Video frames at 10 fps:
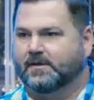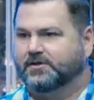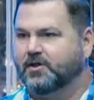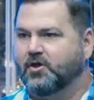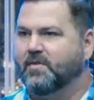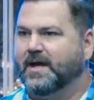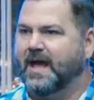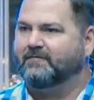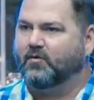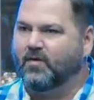So you might
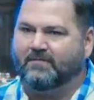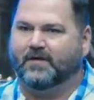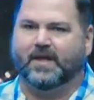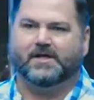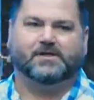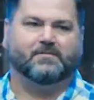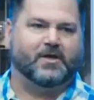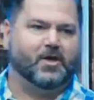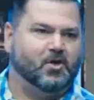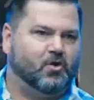have a revelation,
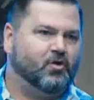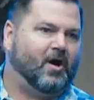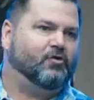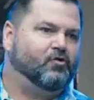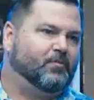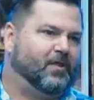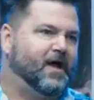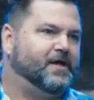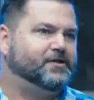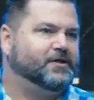but you don't know how to
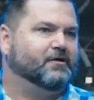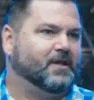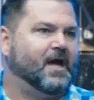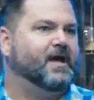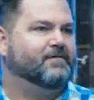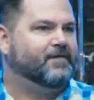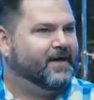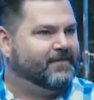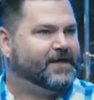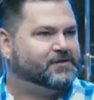apply it to your life,
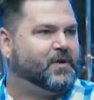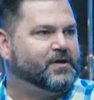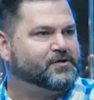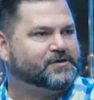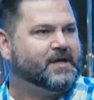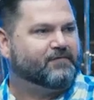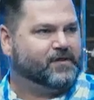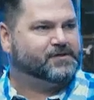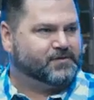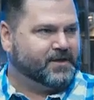and that's why you're staying
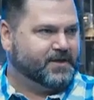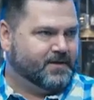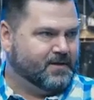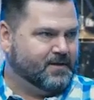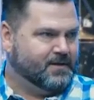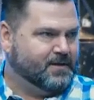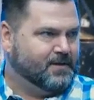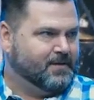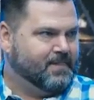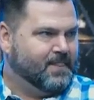frustrated.
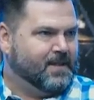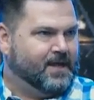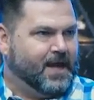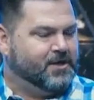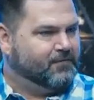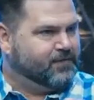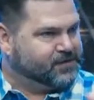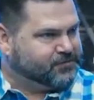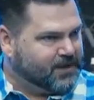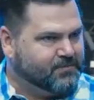And you're
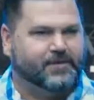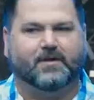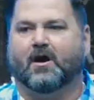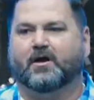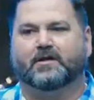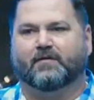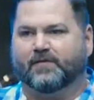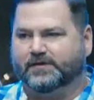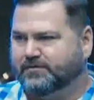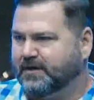frustrated with God, and you're
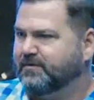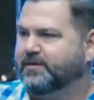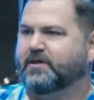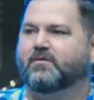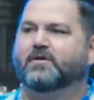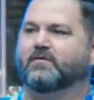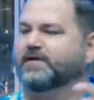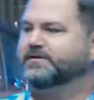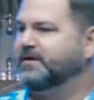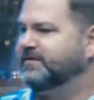frustrated with you, and you're
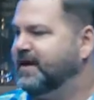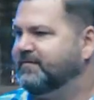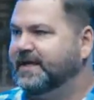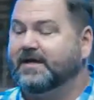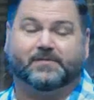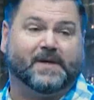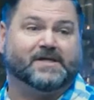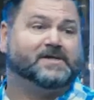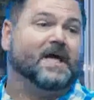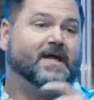frustrated with everything else
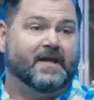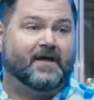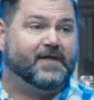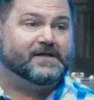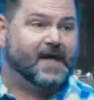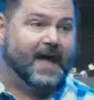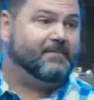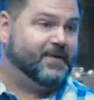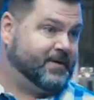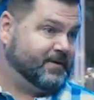because nothing's
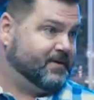happening.